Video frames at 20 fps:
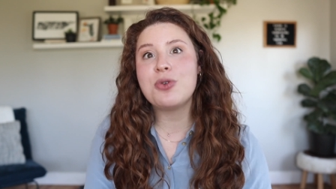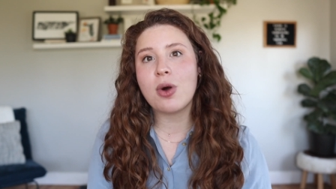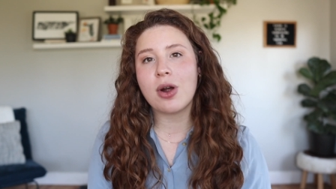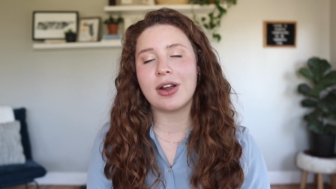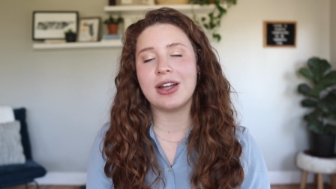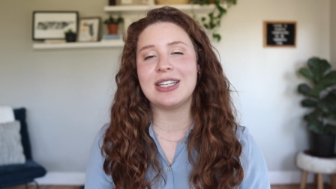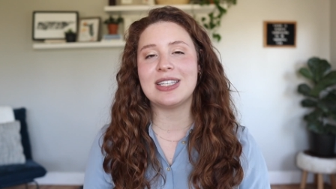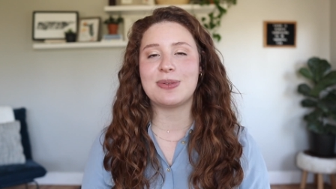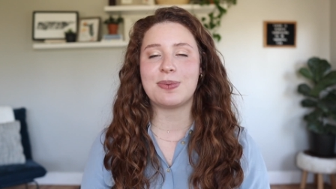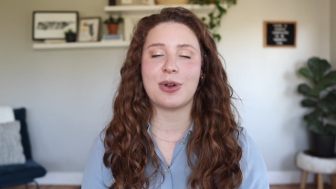
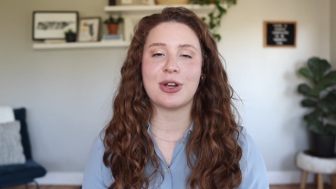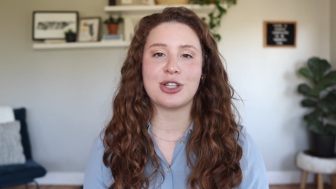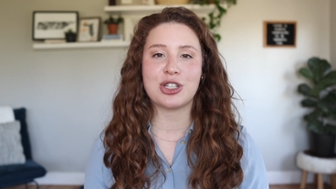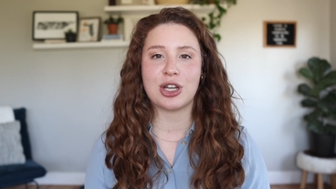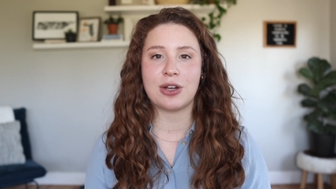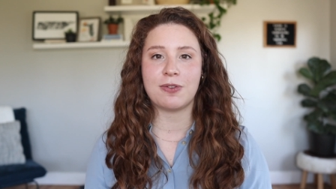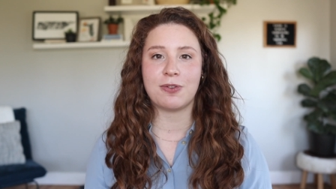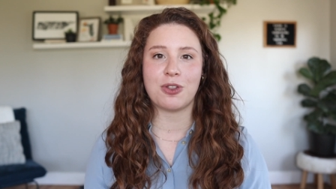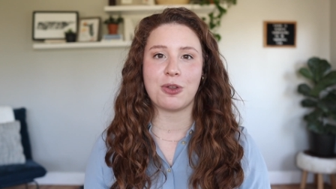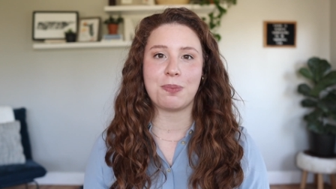our
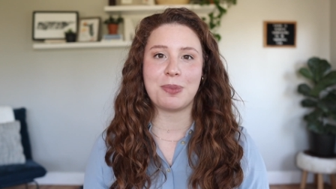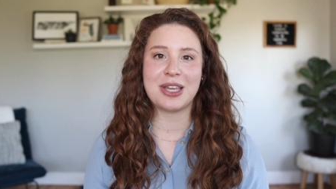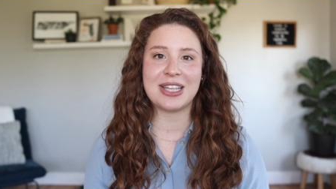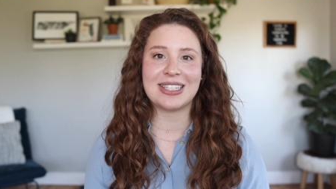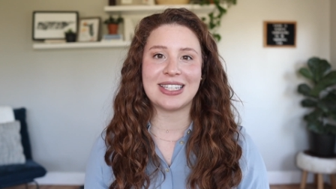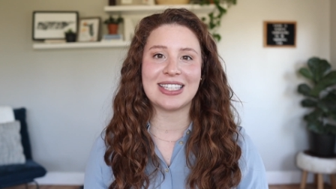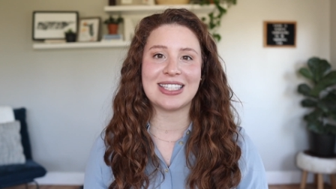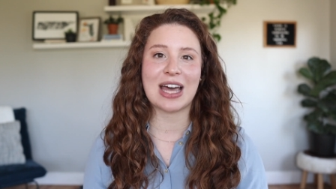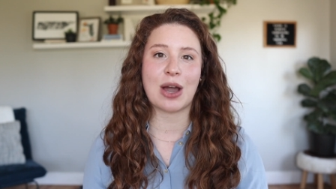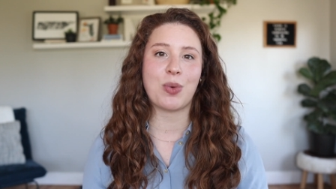inspiration for the
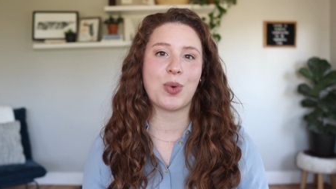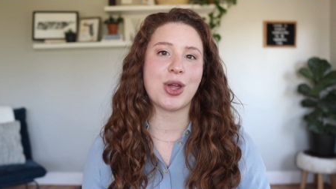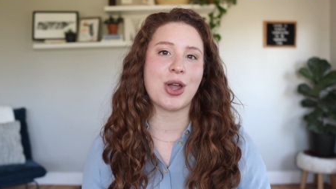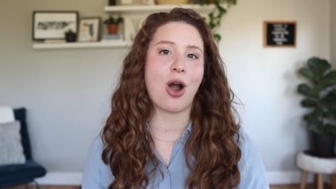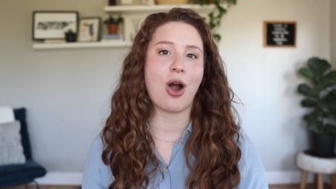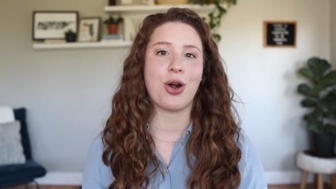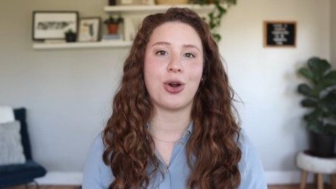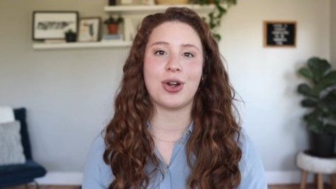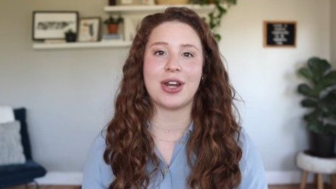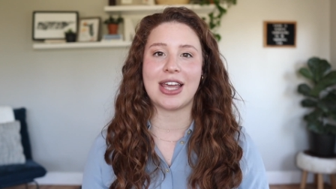pieces that we
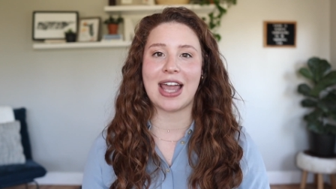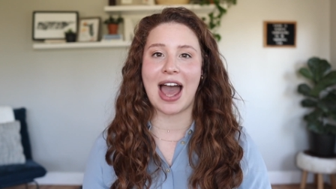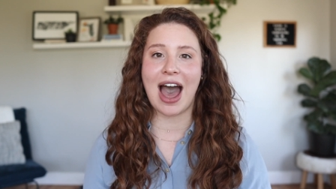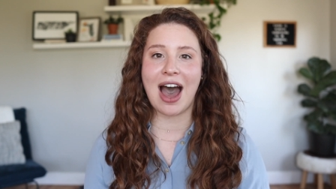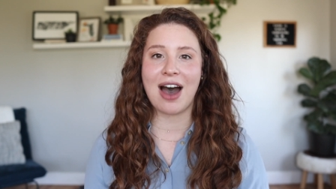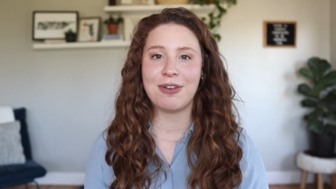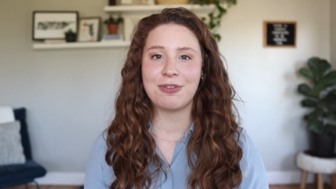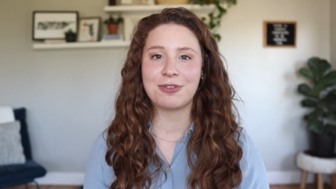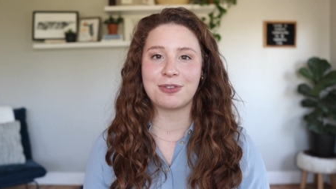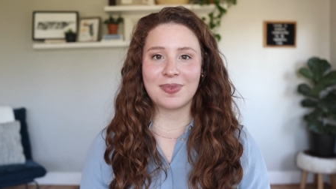already
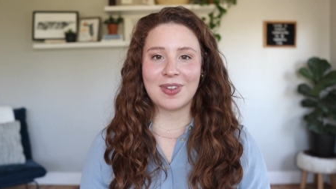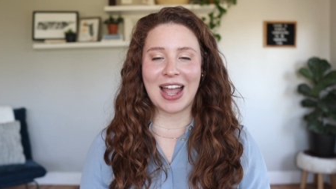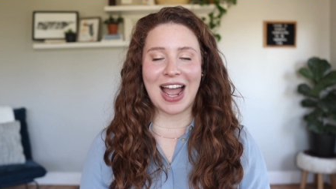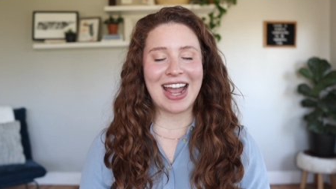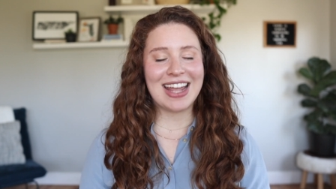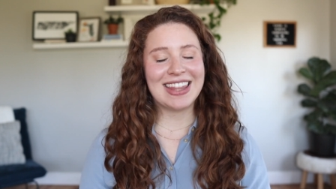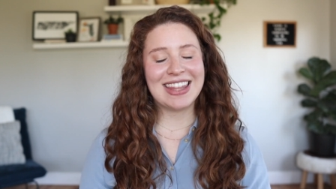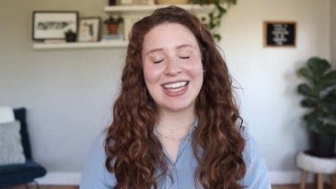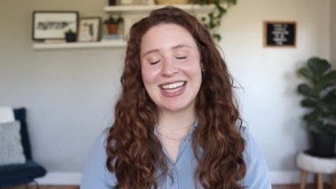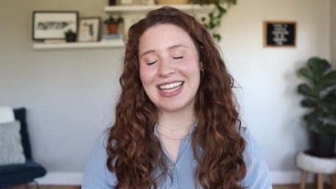have.
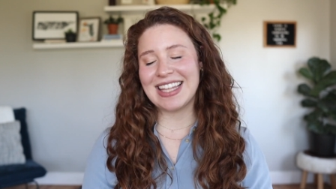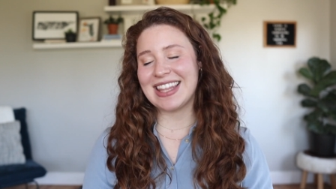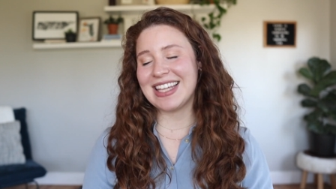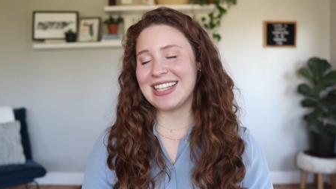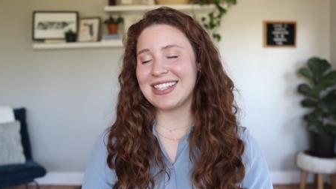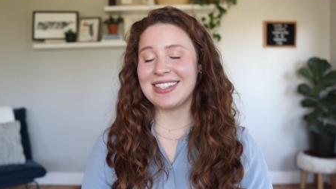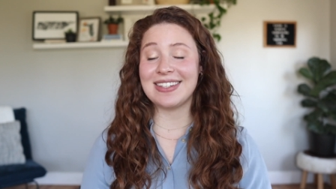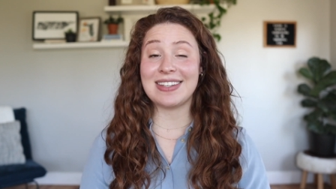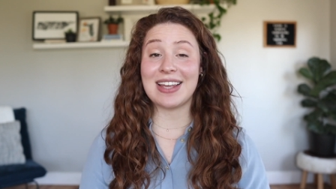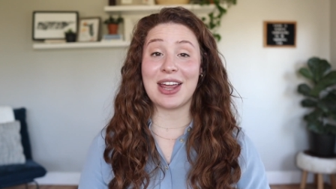I think
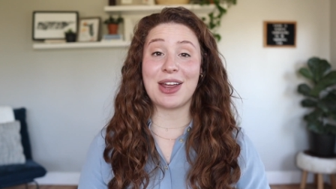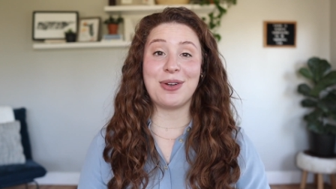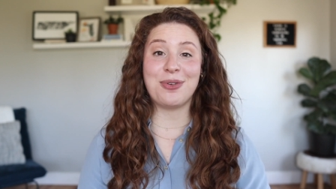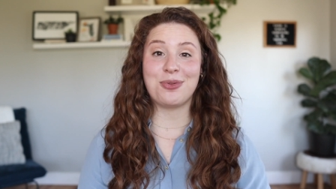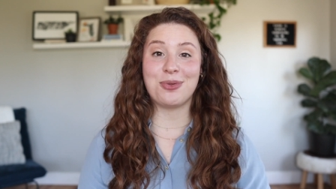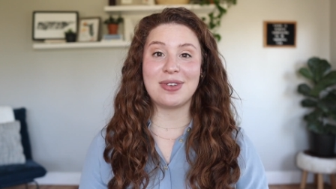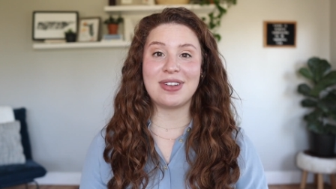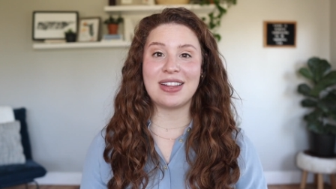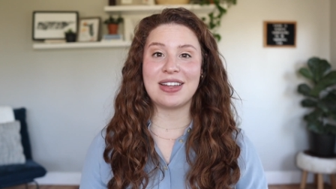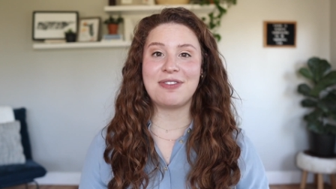this is a
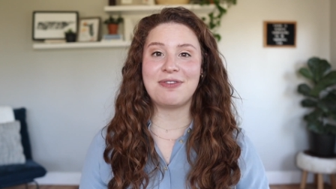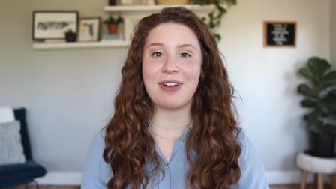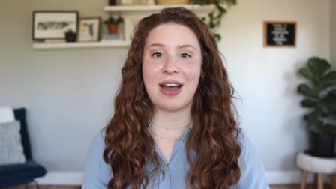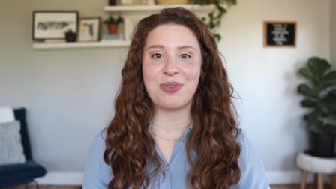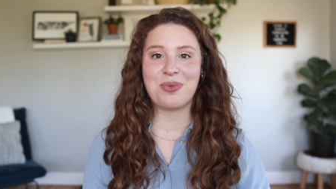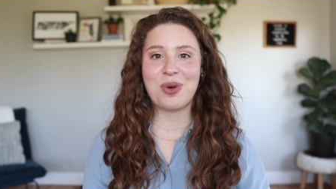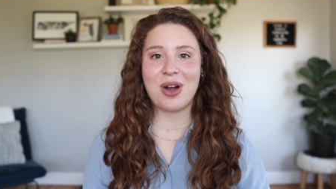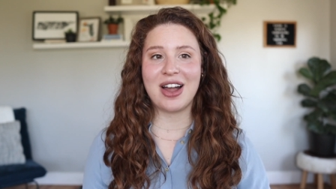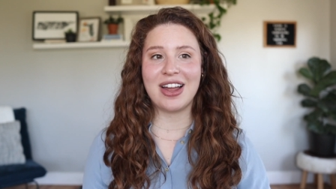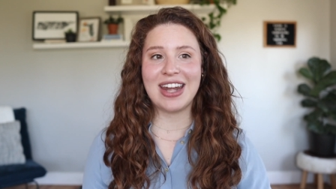really
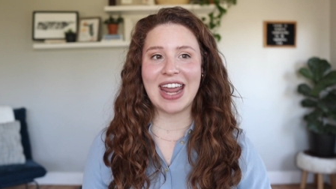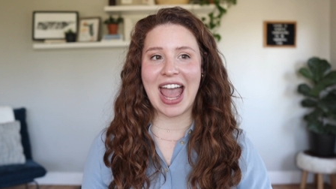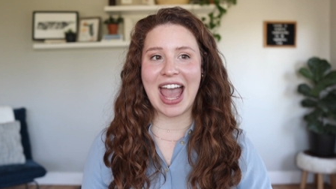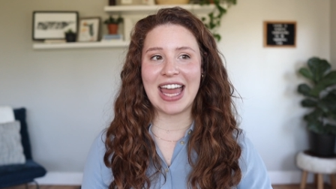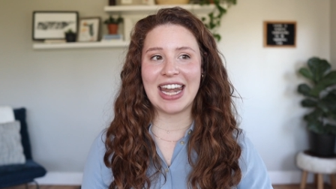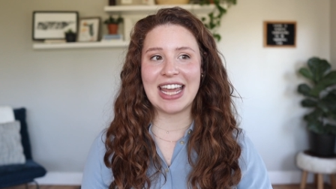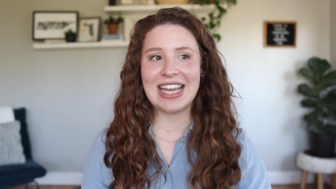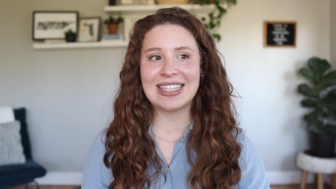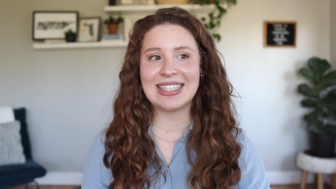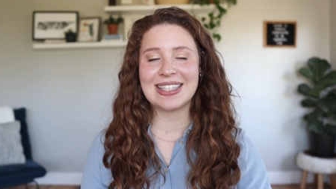fun one
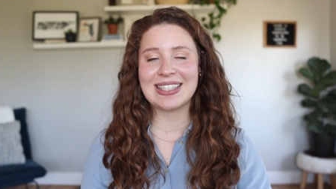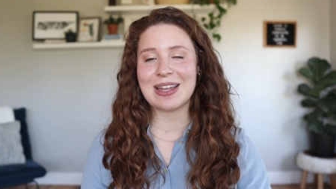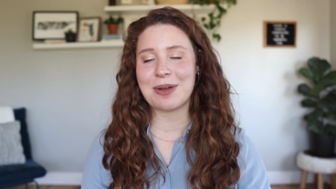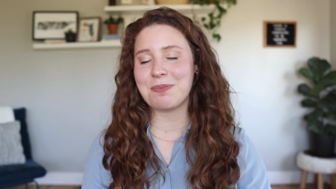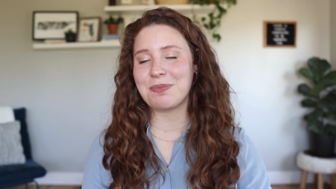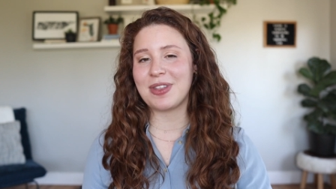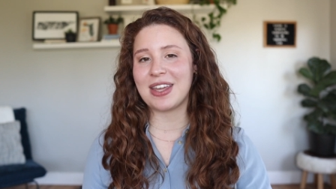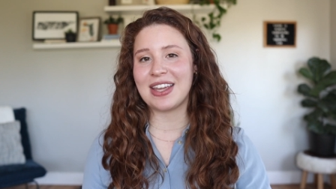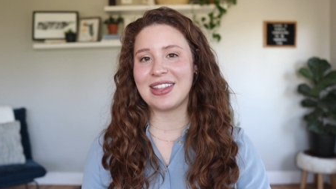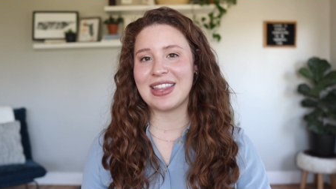and it's
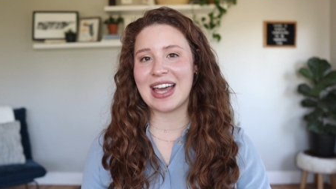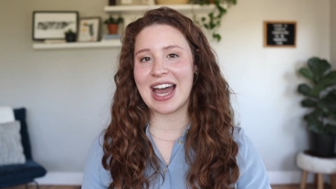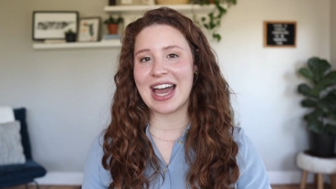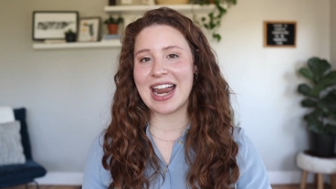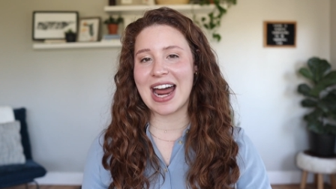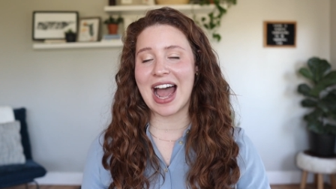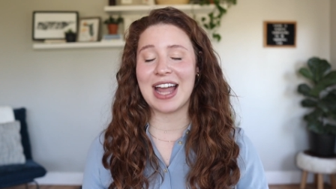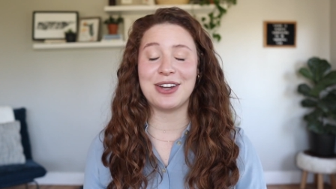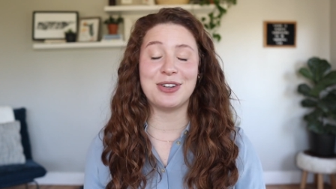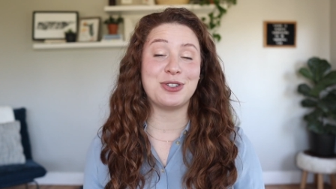something
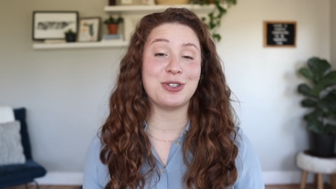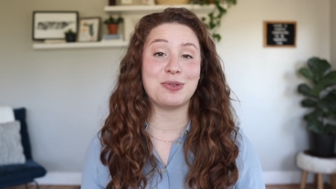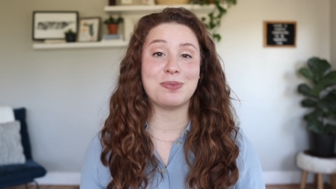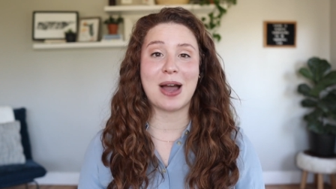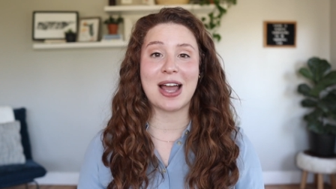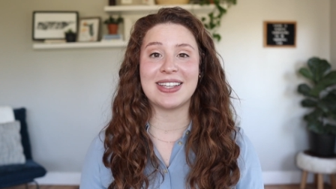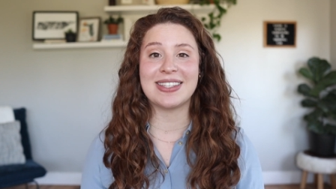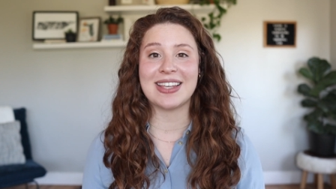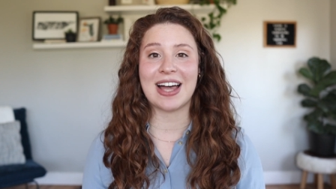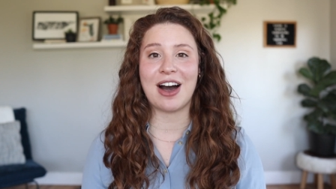that I do
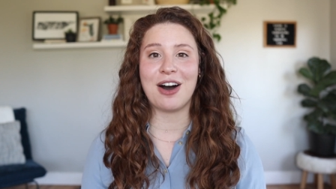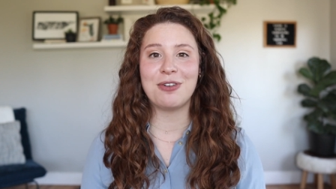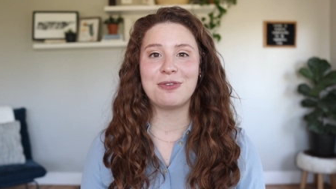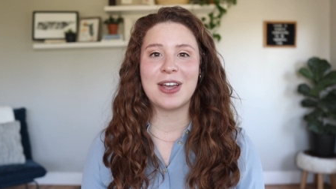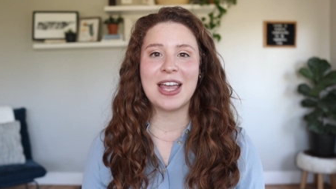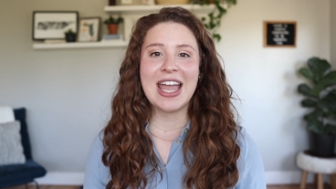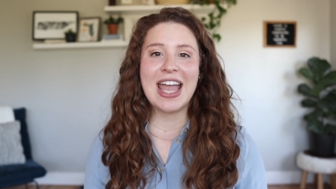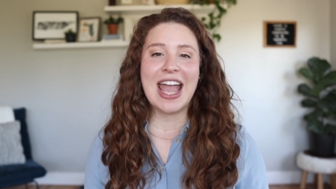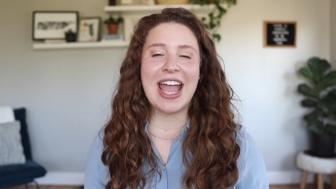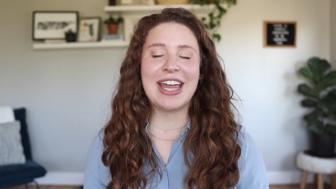myself
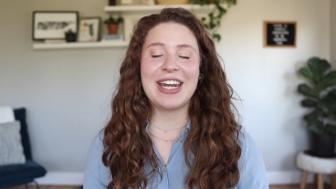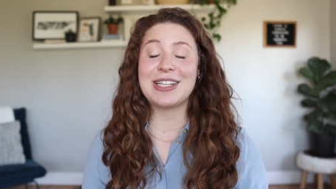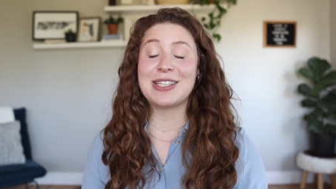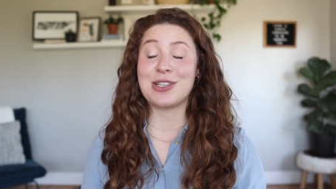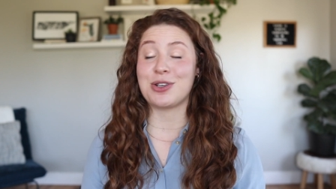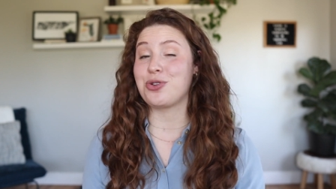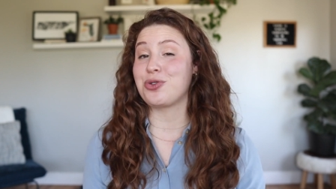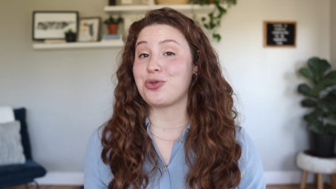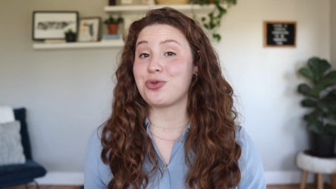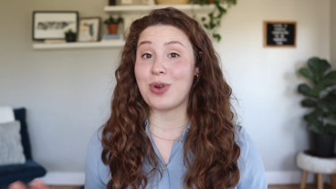and
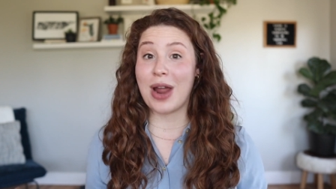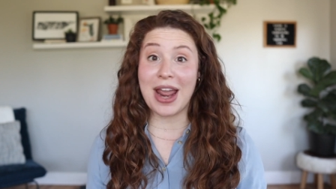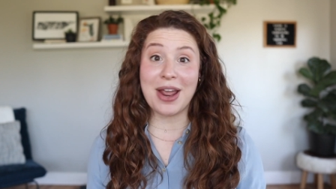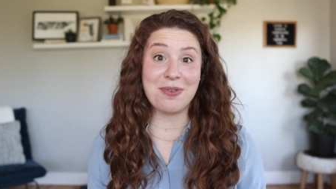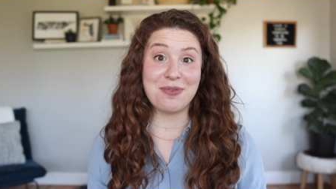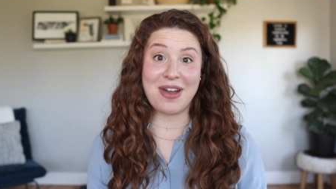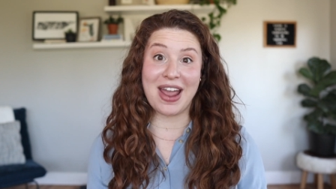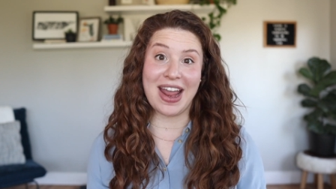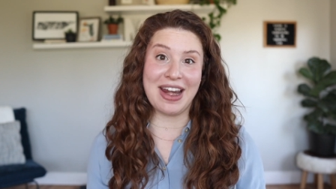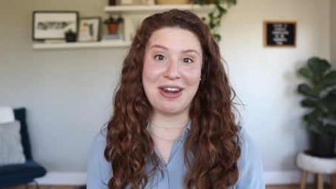it's a
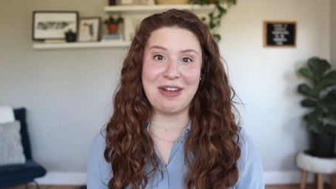great way